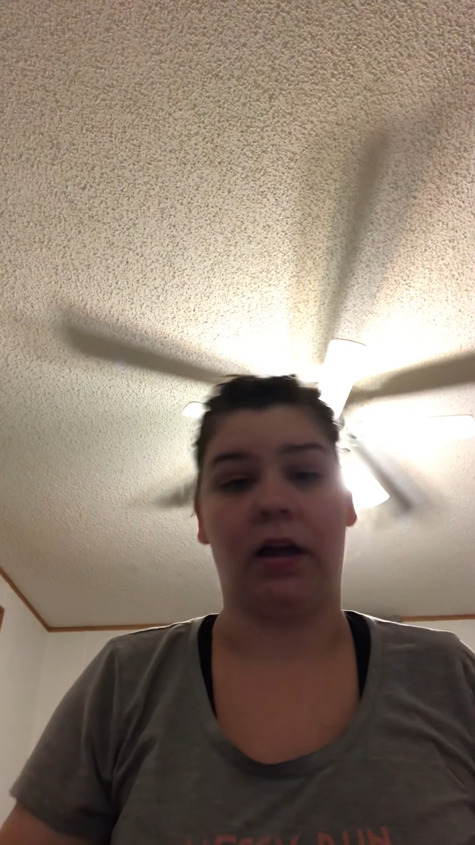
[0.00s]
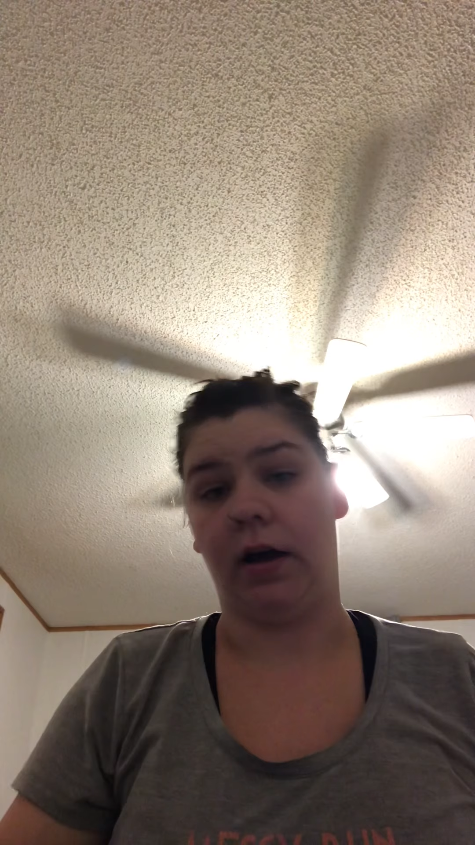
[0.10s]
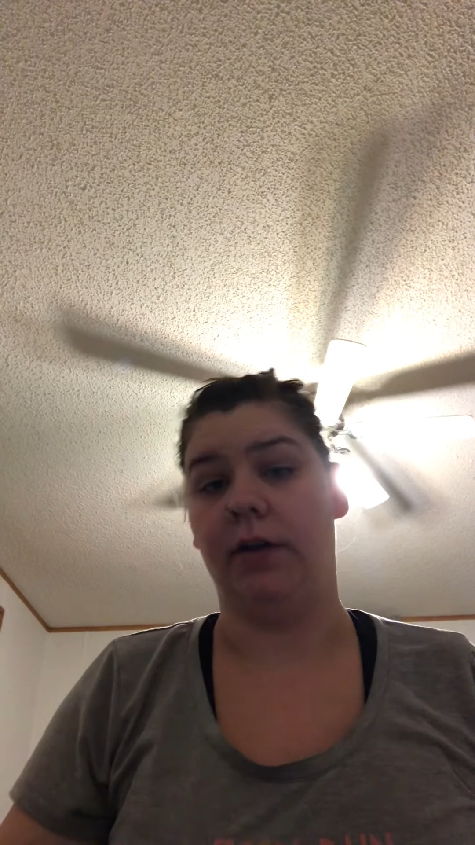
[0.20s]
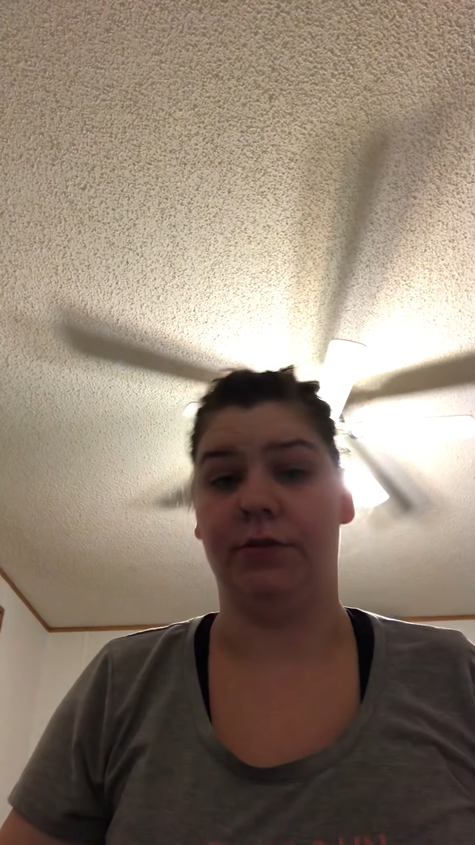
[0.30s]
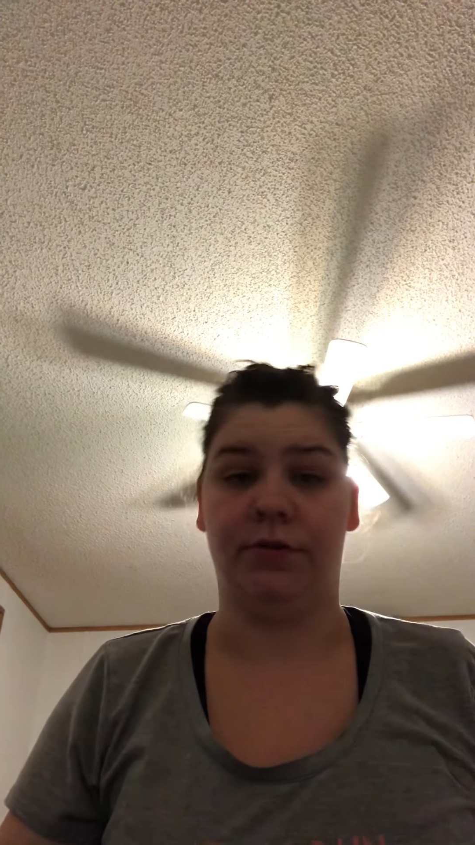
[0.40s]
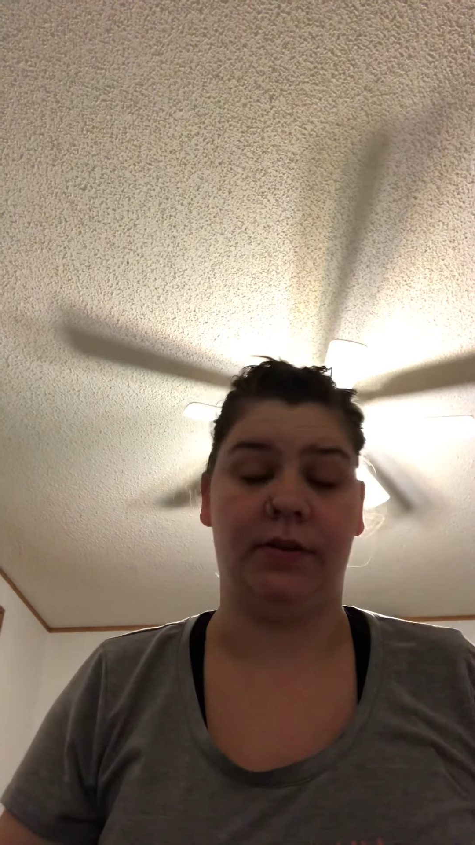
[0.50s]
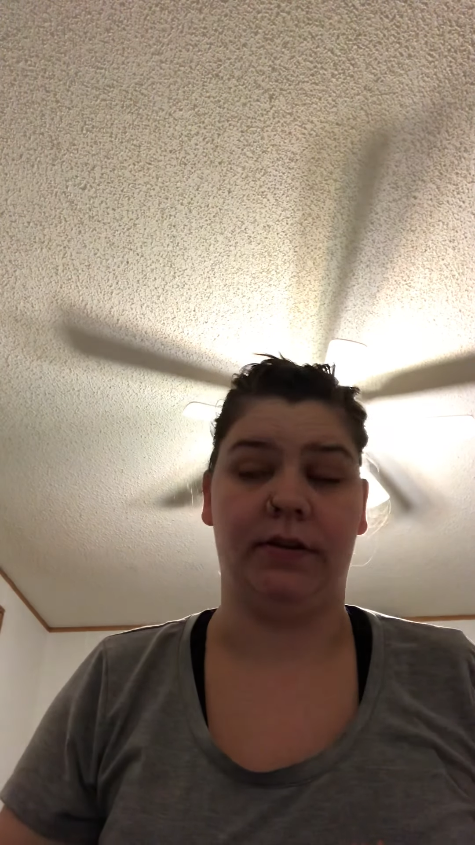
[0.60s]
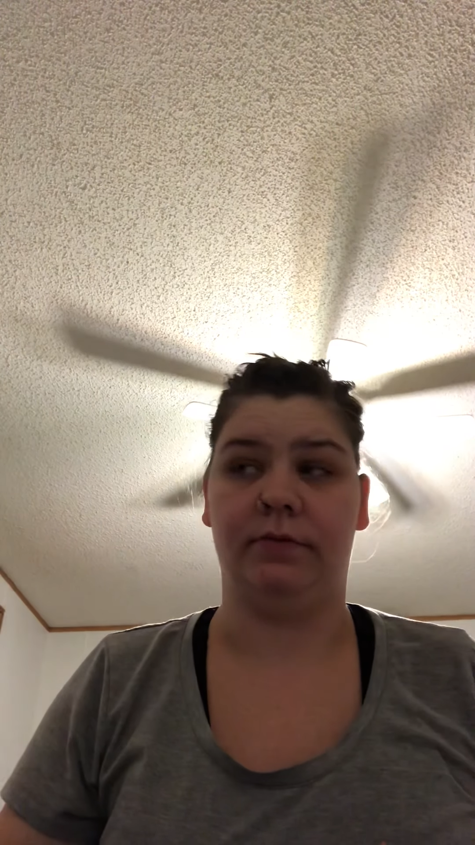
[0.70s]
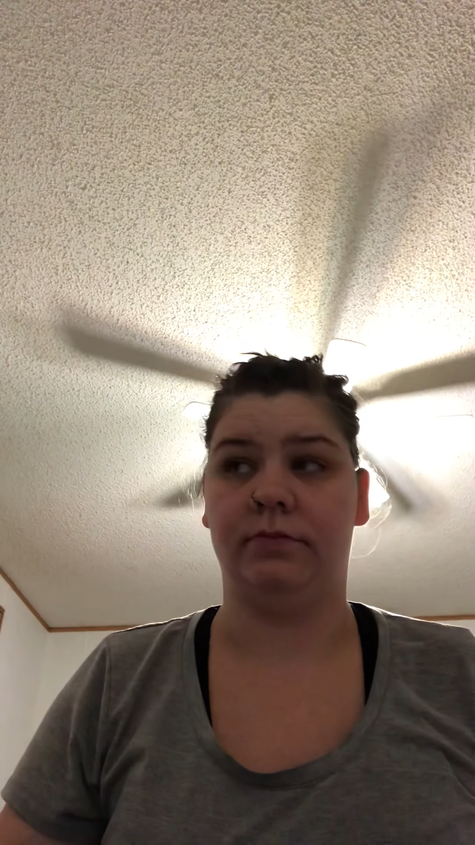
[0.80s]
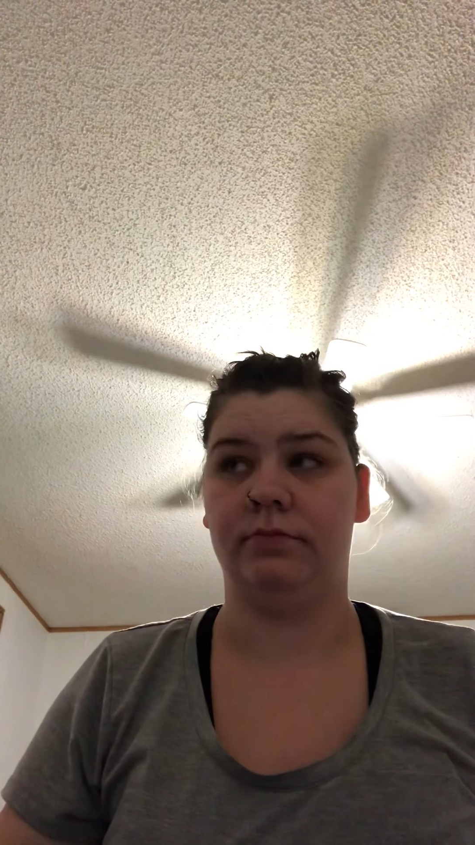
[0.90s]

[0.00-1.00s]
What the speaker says: other than